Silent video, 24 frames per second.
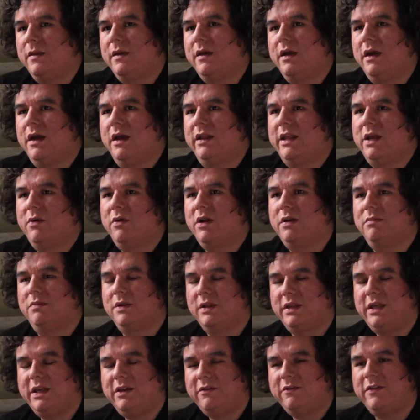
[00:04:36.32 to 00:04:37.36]
and they wanna
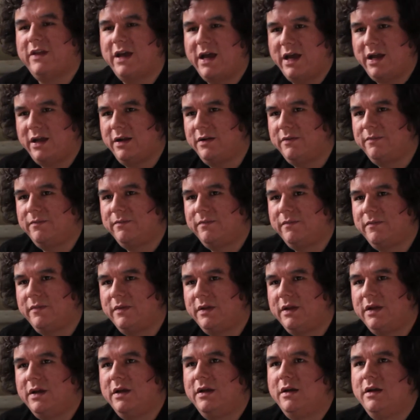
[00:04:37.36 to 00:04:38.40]
believe that,
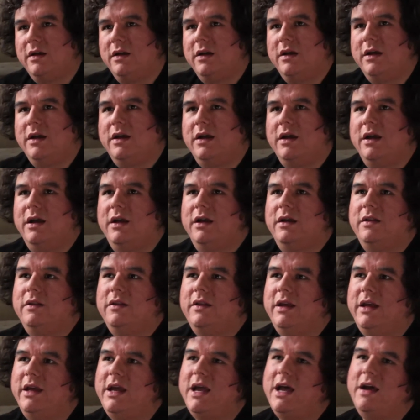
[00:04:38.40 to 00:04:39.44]
and
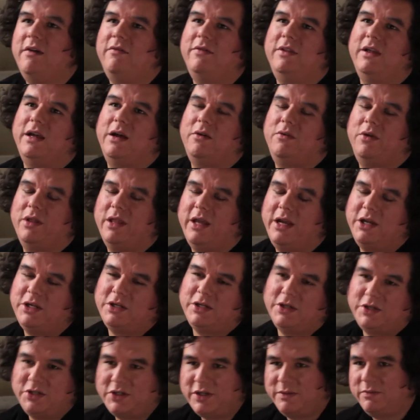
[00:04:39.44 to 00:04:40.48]
they have that
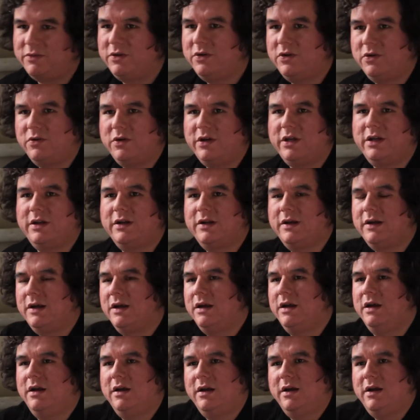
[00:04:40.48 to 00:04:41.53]
relationship to it,
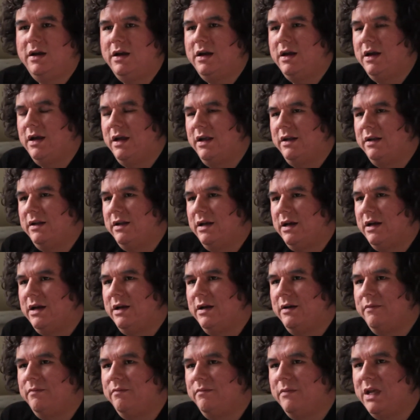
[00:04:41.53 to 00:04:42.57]

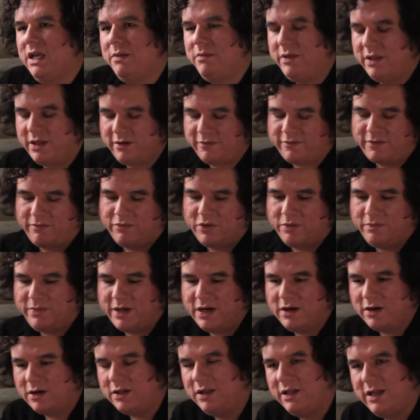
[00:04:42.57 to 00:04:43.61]
and maybe they're from the
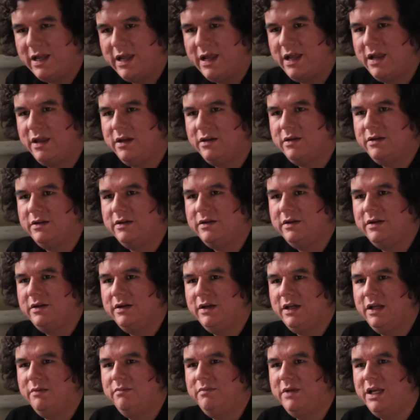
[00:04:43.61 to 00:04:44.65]
bear clan,
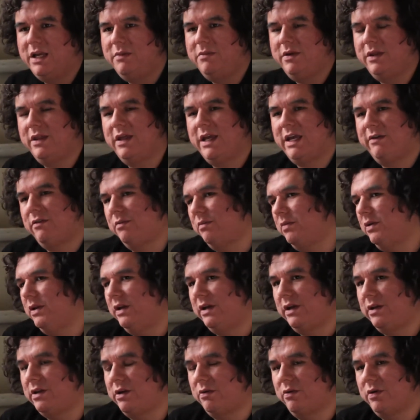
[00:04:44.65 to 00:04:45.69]
and maybe they have a
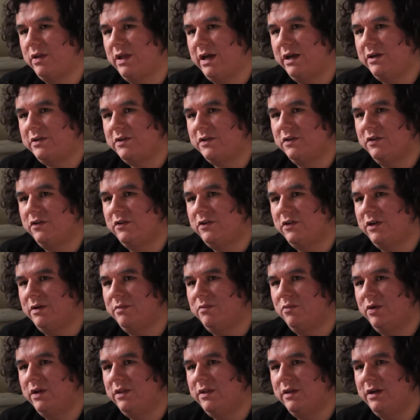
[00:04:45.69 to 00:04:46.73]
particular relationship
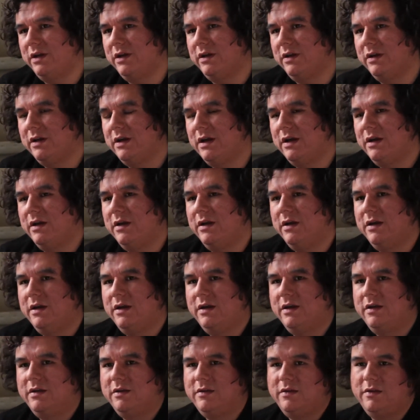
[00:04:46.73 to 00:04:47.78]
with it,
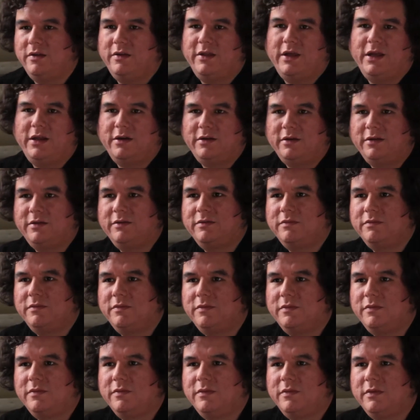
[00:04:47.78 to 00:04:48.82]
then
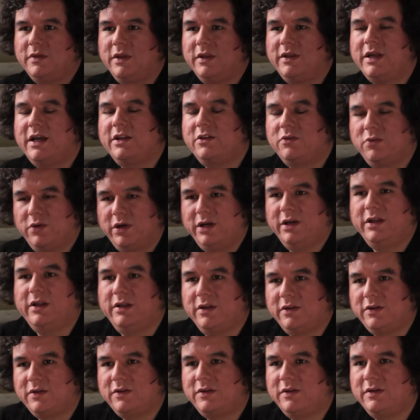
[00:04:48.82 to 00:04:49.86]
that's what it
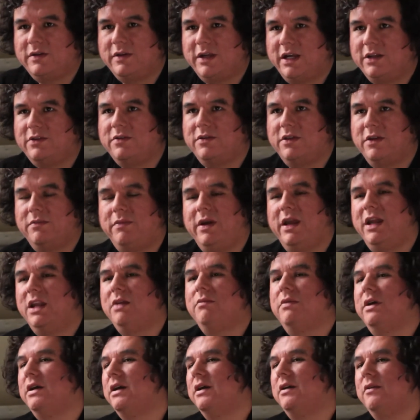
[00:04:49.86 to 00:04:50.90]
is. That's what the painting
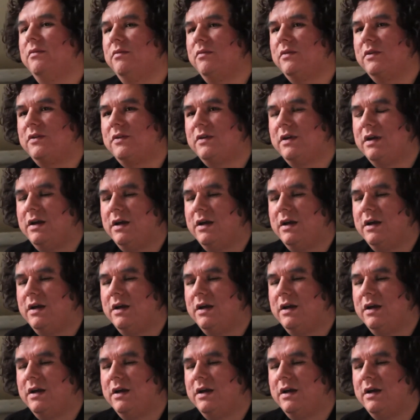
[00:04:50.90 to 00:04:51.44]
becomes.